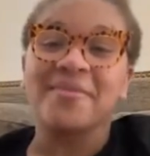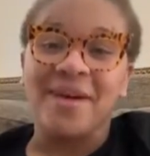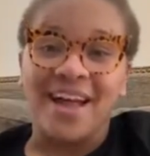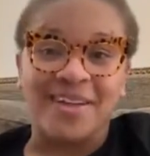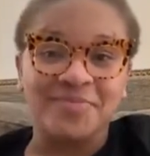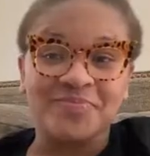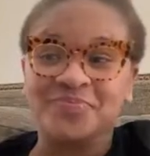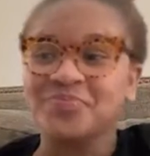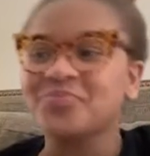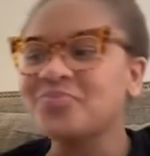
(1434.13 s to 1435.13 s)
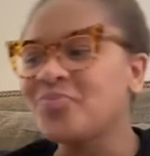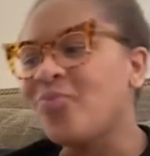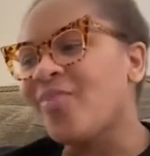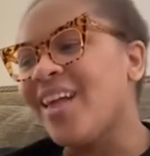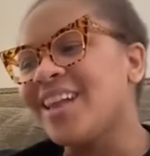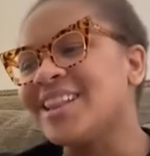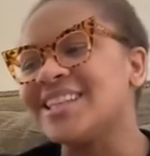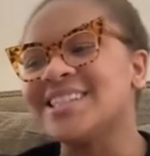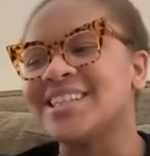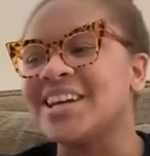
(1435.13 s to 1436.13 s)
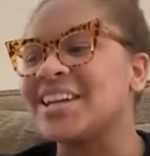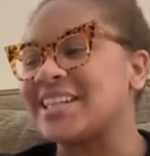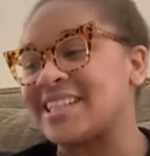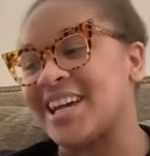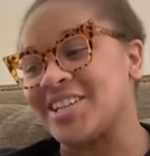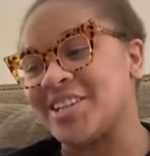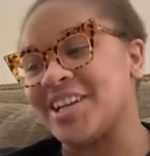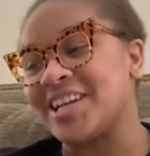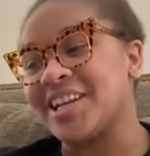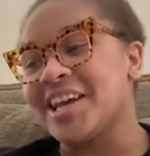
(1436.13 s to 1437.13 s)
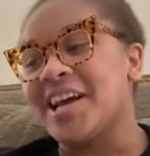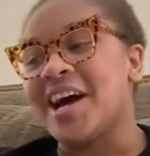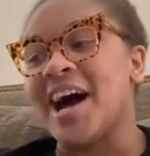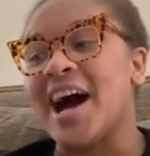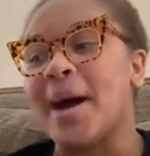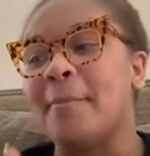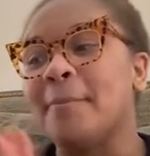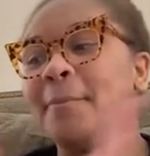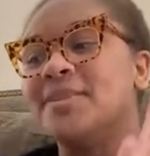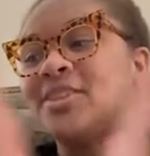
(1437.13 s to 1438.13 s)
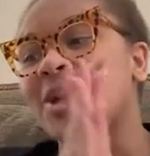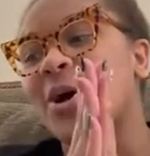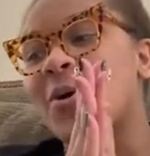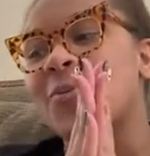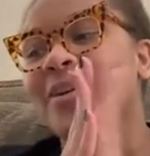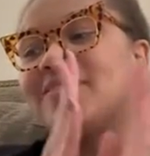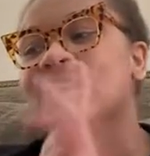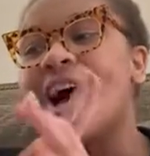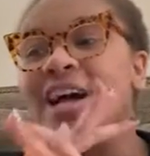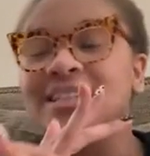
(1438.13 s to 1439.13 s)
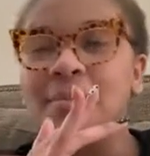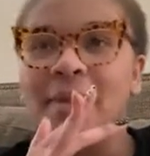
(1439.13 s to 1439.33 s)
Anyway, this is a good discussion. So we talked